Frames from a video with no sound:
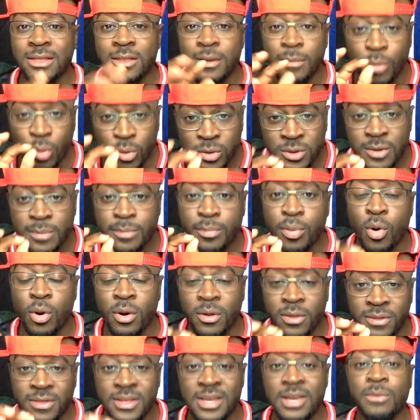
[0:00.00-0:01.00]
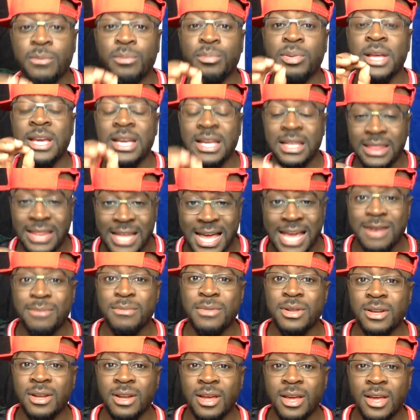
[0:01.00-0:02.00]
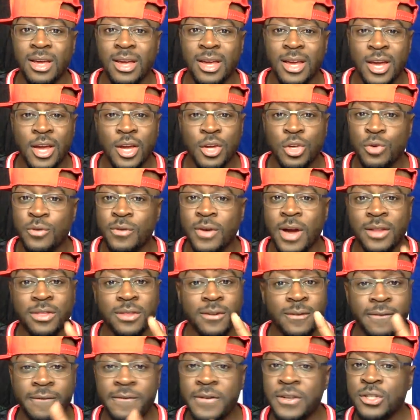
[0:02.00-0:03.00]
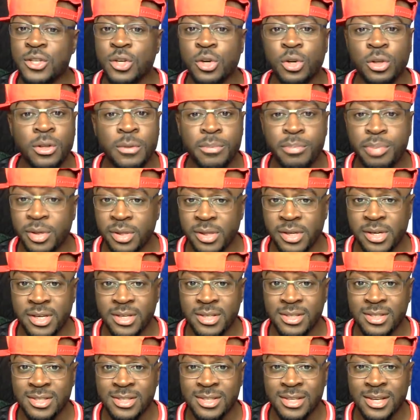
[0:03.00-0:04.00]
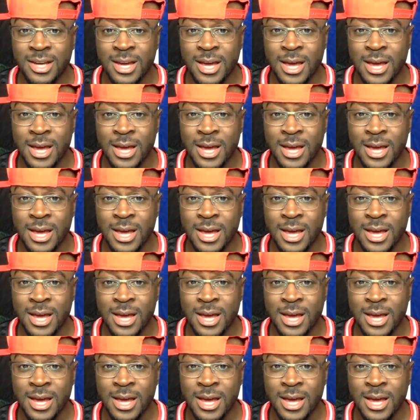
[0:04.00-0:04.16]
the most important thing playing alignment. You've got the physical abilities,